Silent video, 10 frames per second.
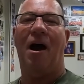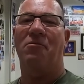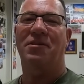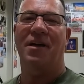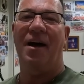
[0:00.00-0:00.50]

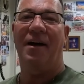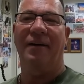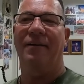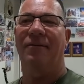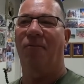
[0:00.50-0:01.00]

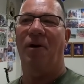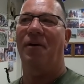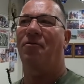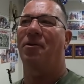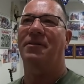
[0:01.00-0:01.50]
outside,
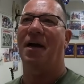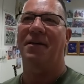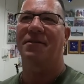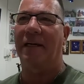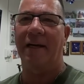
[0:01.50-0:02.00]
whatever it
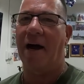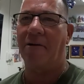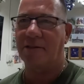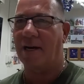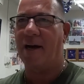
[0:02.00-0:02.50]
takes to get
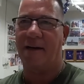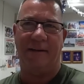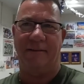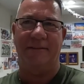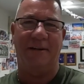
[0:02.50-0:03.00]
outside,
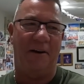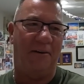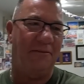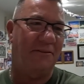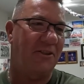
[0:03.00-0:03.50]
you
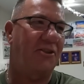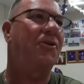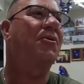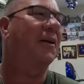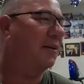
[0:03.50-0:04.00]
know, just
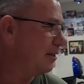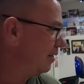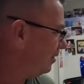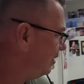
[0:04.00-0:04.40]
do it.